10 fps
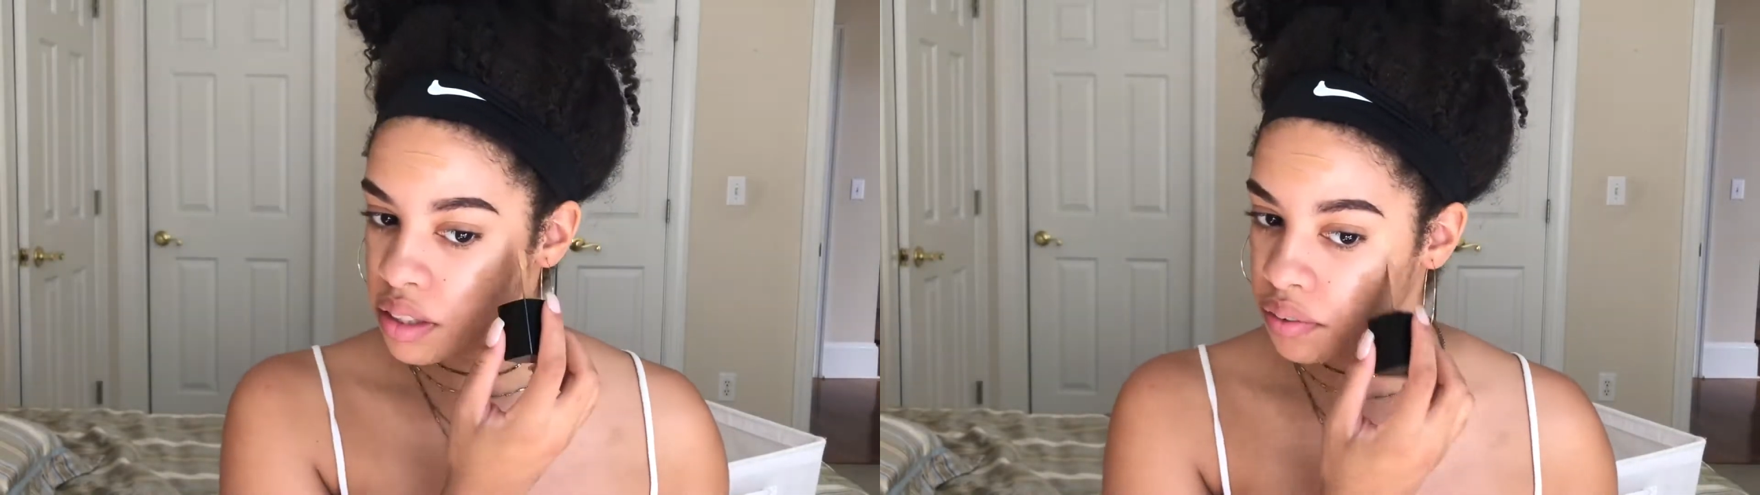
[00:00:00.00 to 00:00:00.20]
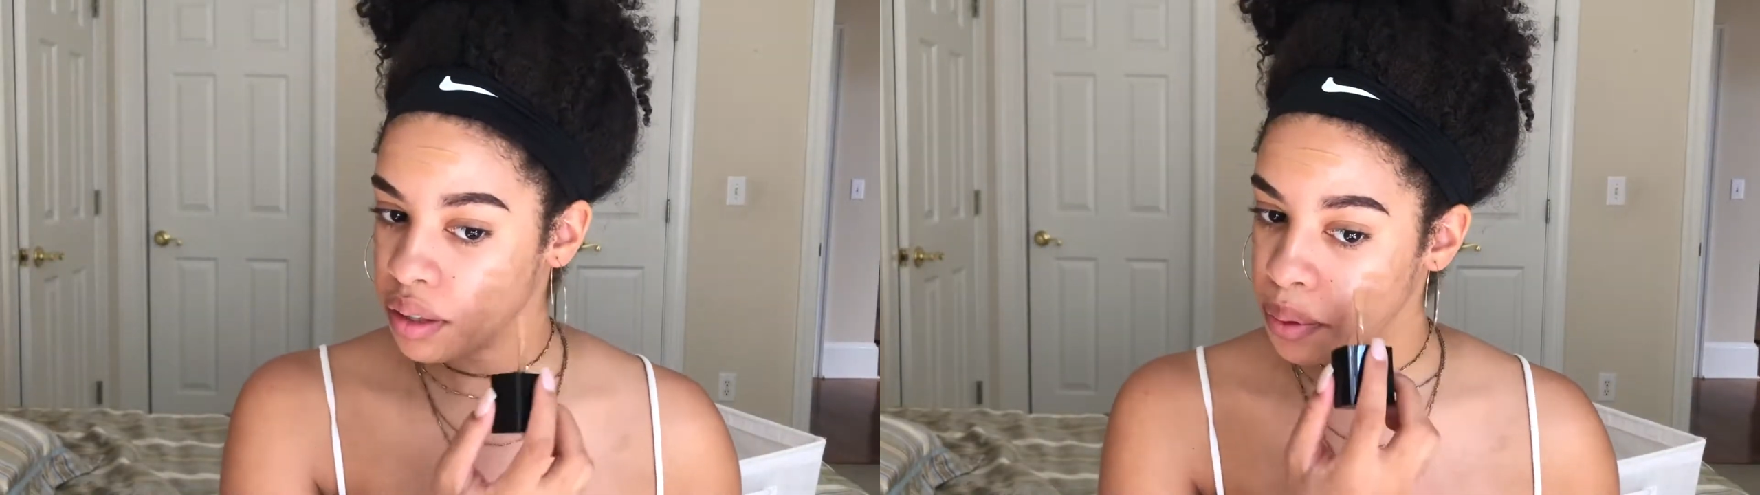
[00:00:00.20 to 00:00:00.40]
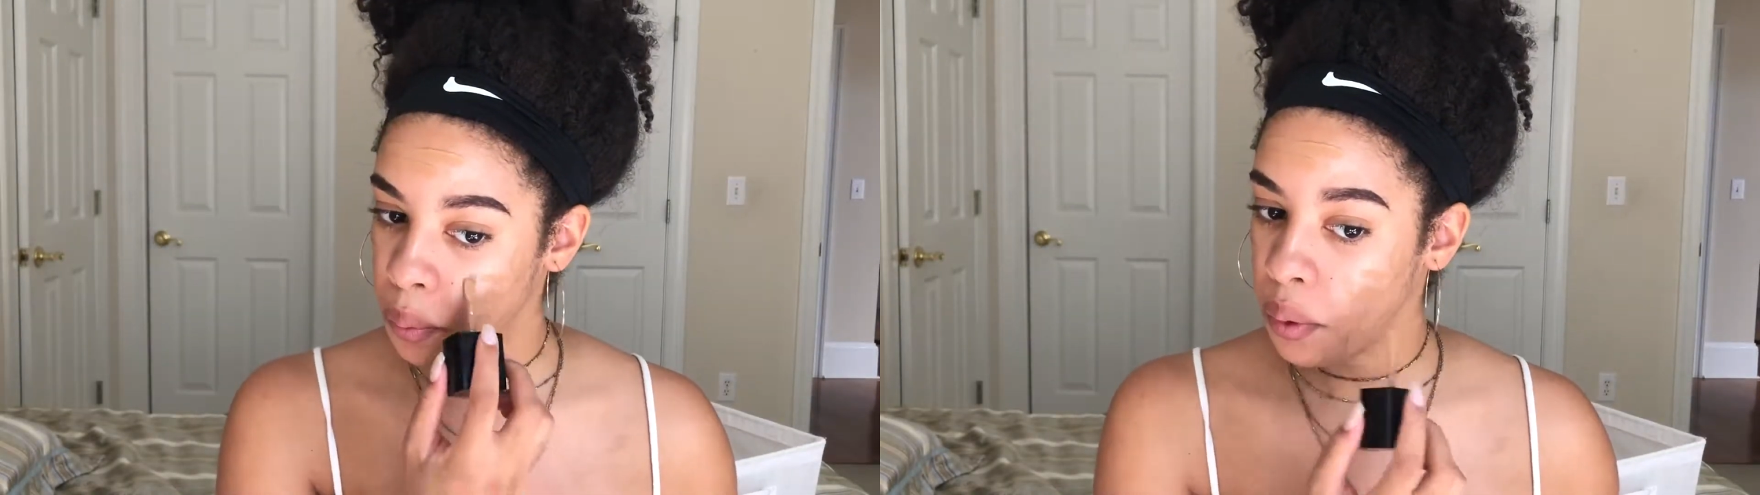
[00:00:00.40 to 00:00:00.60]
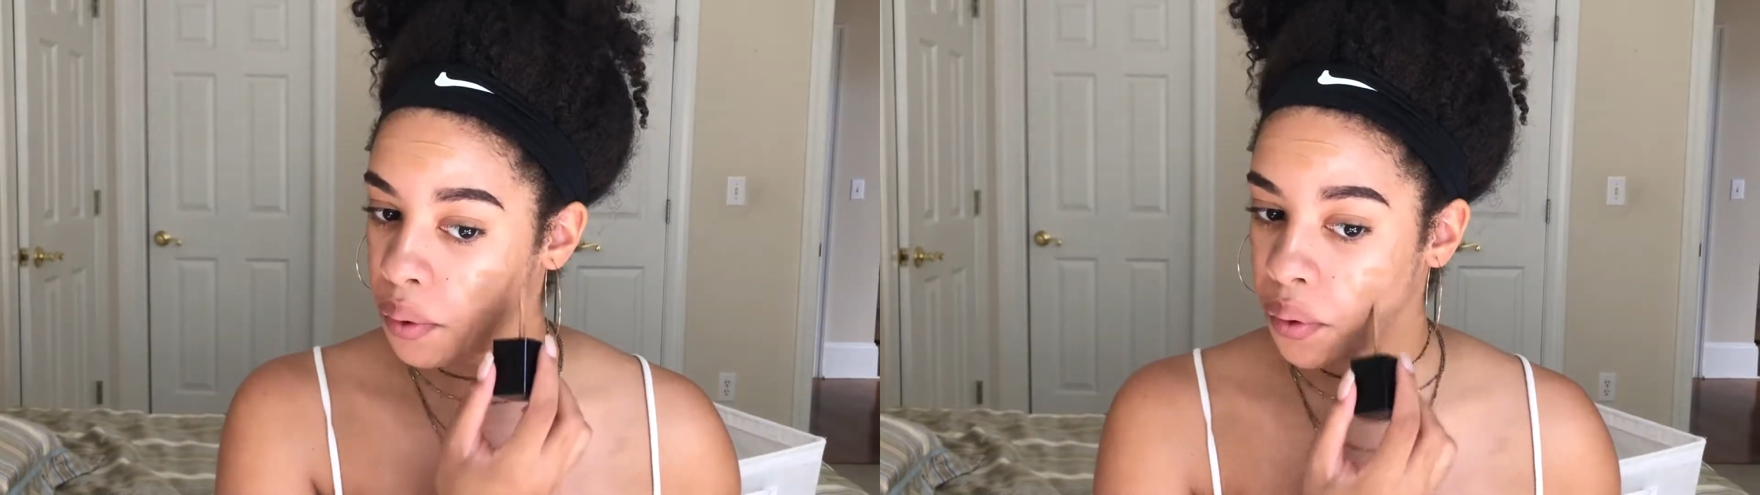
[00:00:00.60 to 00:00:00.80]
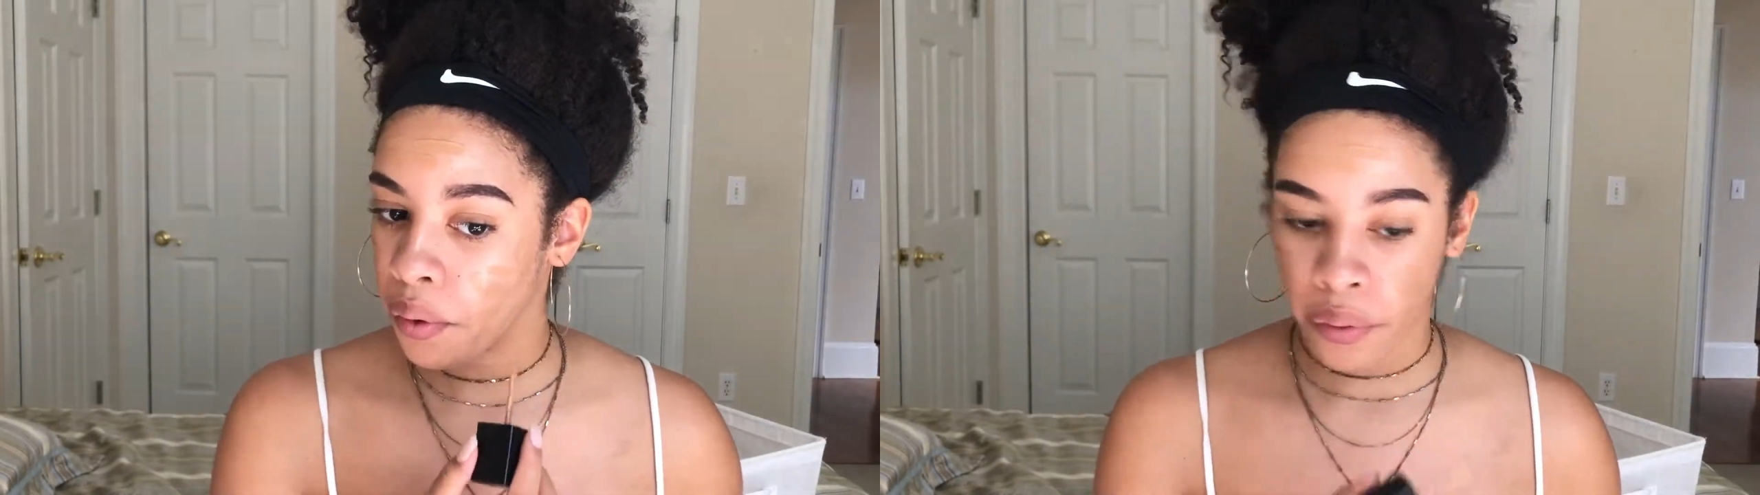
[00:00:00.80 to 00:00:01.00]
we've put on
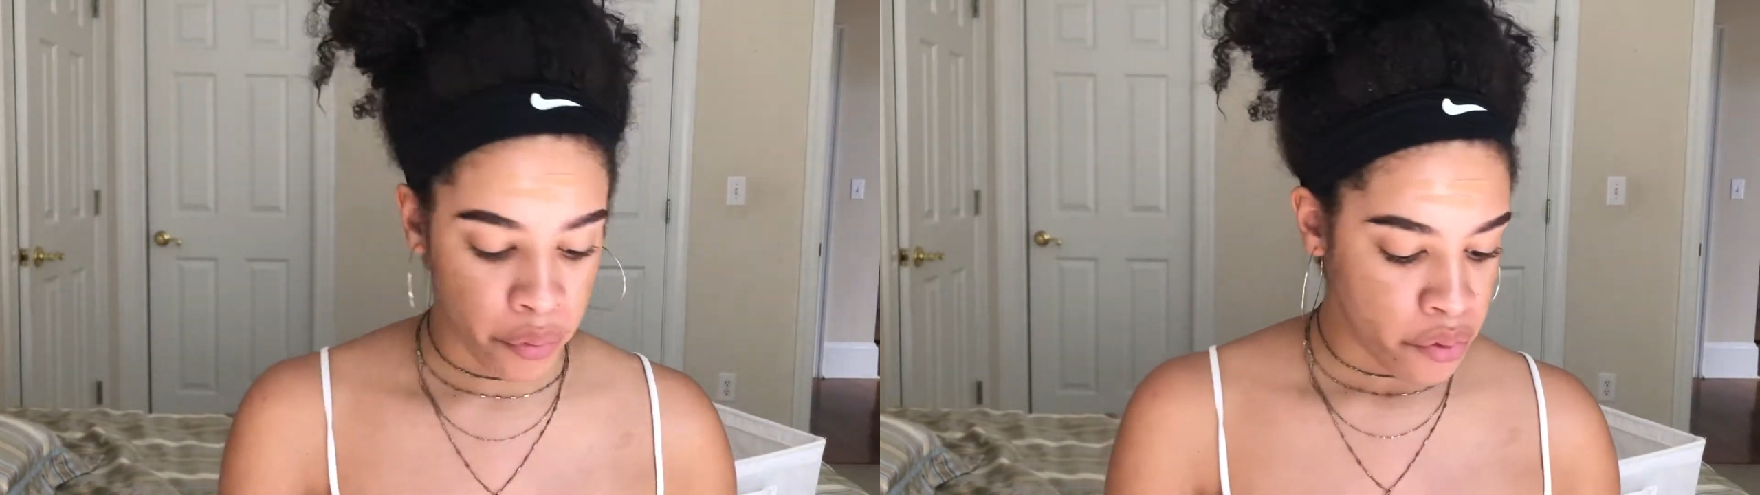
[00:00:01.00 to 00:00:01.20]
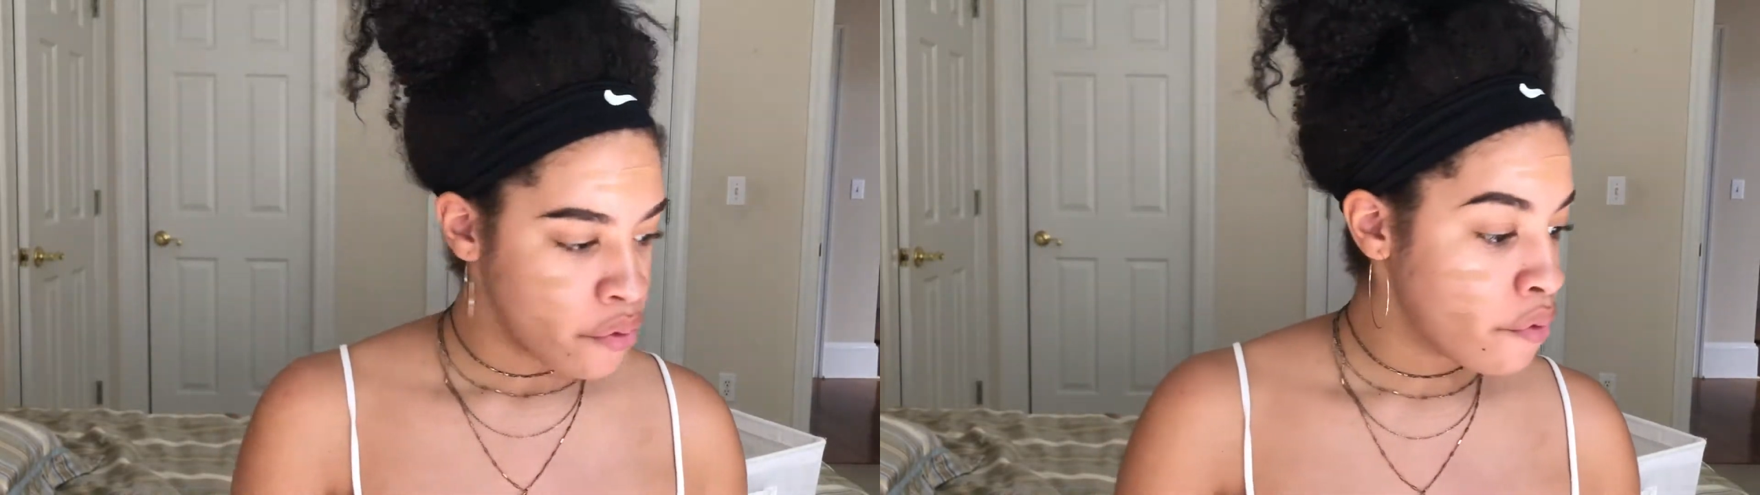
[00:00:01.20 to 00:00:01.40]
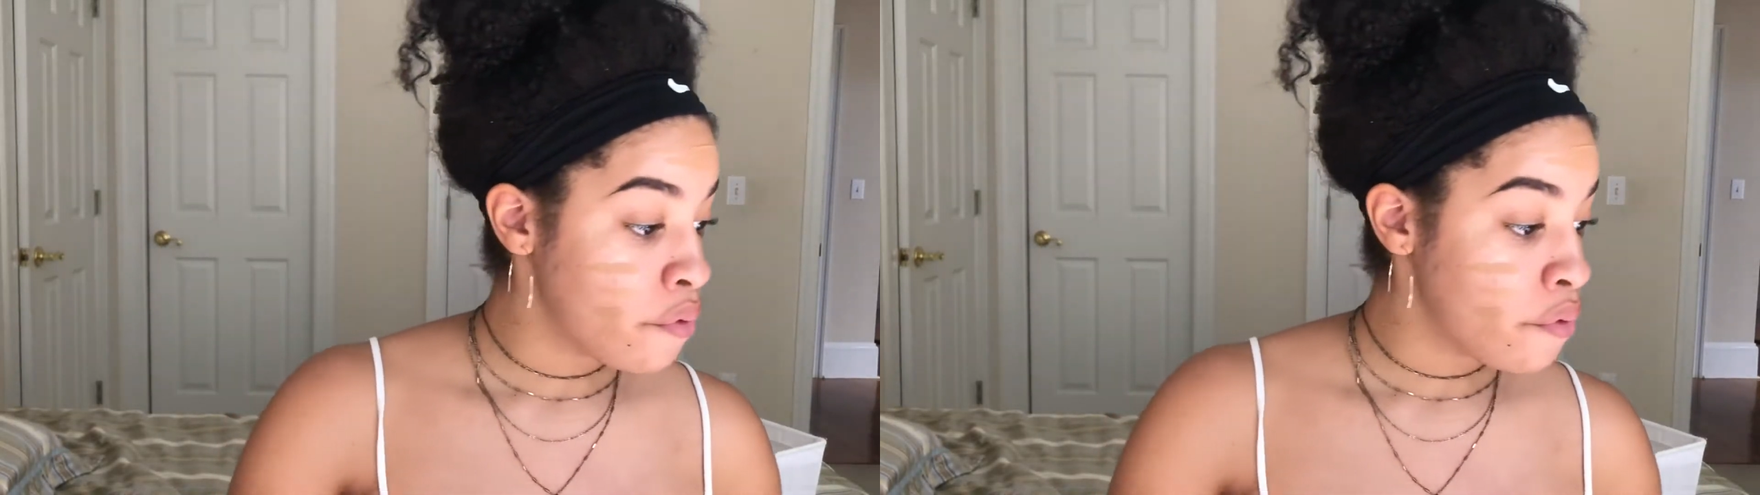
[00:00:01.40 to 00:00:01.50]
underneath,